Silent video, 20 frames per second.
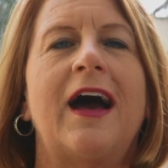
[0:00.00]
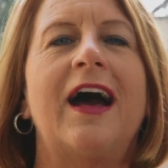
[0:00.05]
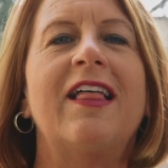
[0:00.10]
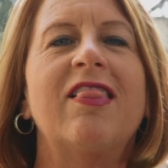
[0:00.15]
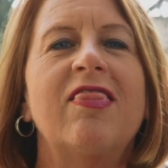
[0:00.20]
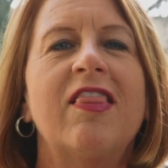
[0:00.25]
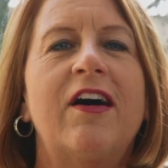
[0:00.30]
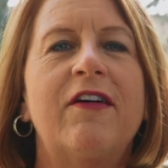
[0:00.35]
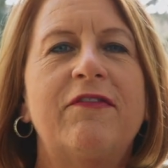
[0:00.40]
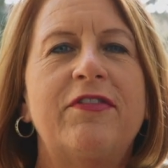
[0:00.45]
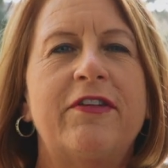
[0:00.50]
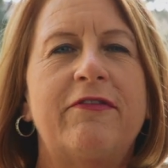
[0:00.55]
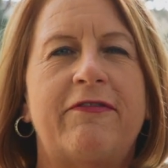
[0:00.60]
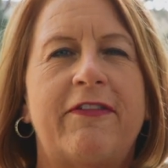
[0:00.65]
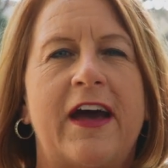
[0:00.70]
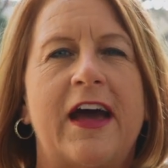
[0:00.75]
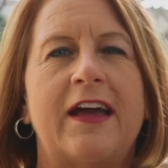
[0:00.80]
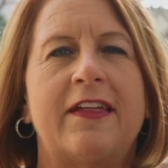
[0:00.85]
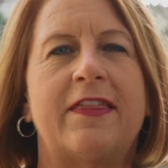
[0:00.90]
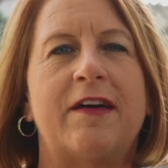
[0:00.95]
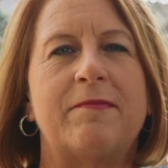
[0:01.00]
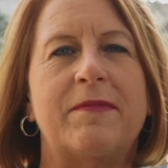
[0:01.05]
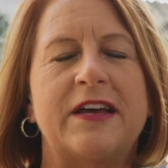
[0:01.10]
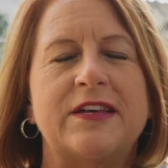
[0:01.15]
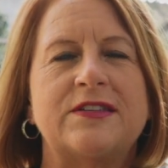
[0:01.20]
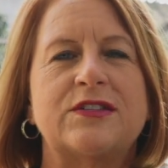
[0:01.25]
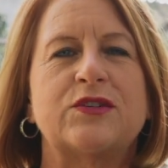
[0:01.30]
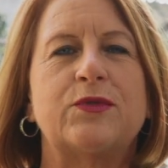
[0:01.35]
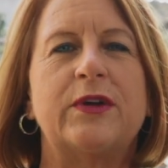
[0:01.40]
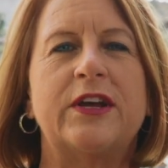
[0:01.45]
I love the fact that my
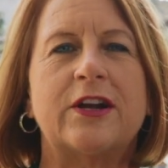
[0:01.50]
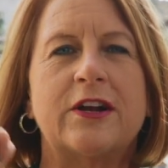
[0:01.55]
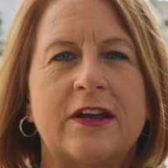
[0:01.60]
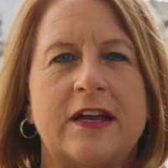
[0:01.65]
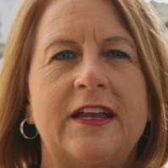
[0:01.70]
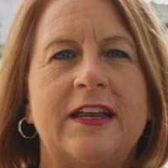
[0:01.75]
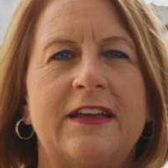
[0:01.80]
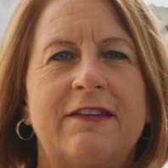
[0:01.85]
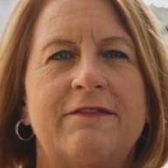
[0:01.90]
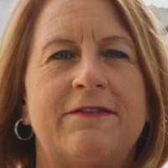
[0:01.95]
squid are eating